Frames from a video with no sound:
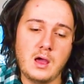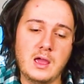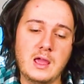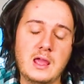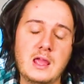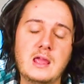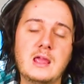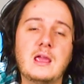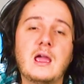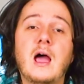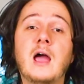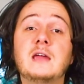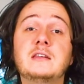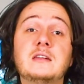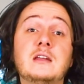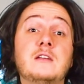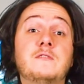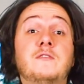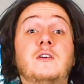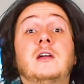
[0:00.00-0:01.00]
a
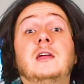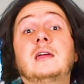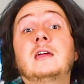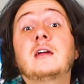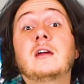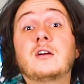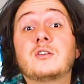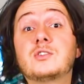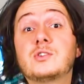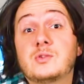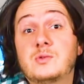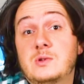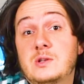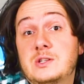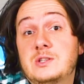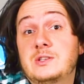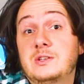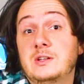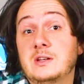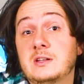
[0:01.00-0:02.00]
identifying
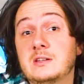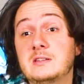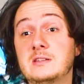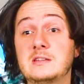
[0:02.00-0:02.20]
characteristic